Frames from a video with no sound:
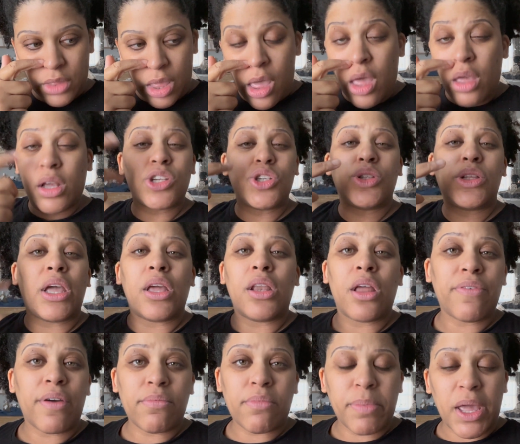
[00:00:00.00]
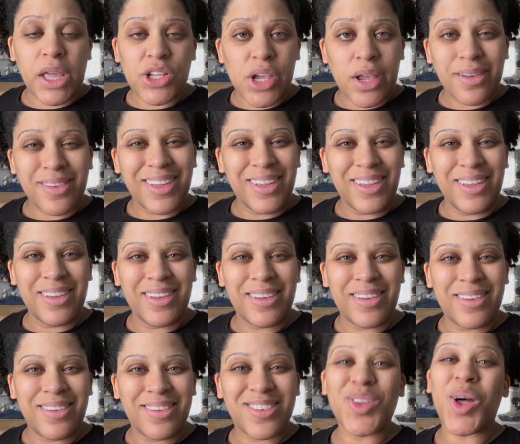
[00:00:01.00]
Because you take enough on my paycheck.
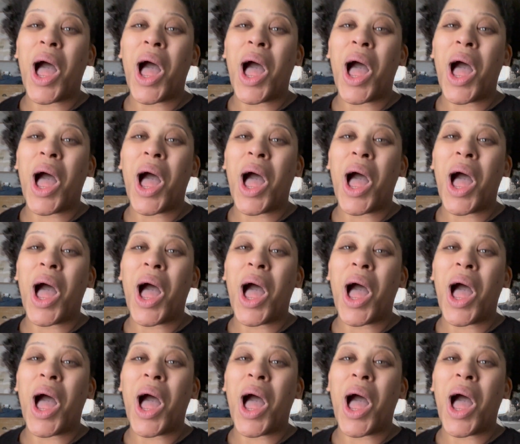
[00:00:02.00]
So